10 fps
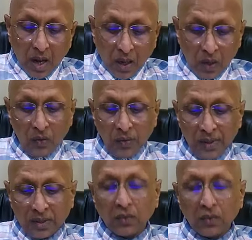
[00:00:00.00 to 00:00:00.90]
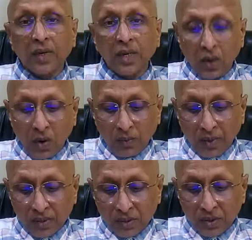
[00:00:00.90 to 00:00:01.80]
Along with very
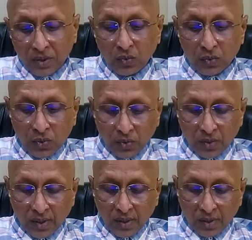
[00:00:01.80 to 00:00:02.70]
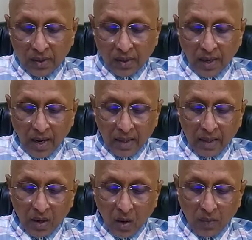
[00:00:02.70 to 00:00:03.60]
offensive urine,
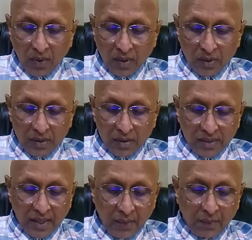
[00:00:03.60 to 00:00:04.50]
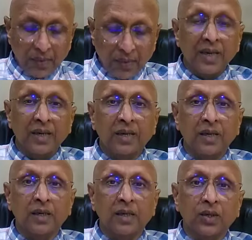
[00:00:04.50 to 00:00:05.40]
and of a deep red
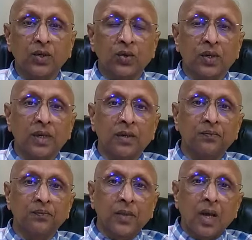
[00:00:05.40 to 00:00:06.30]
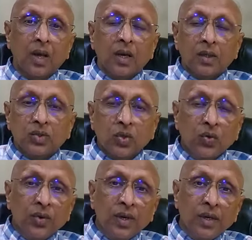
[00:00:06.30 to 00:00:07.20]
color urine. So
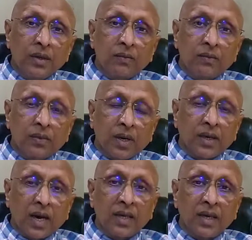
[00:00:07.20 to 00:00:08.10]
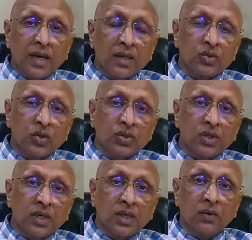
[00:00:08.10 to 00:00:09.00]
urine, diarrhea
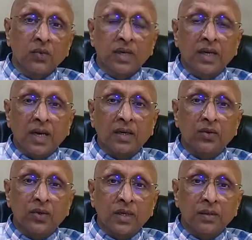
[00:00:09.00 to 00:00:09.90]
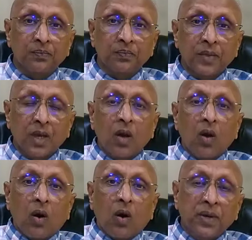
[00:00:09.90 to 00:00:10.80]
associated with dark urine,
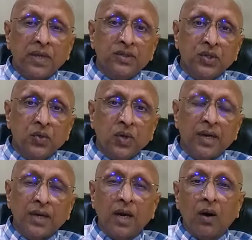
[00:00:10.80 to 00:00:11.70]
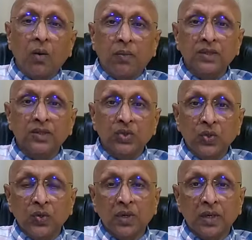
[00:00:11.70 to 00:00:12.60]
offensive diarrhea, offensive
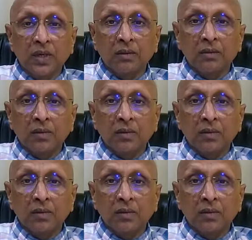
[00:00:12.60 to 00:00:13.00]
urine,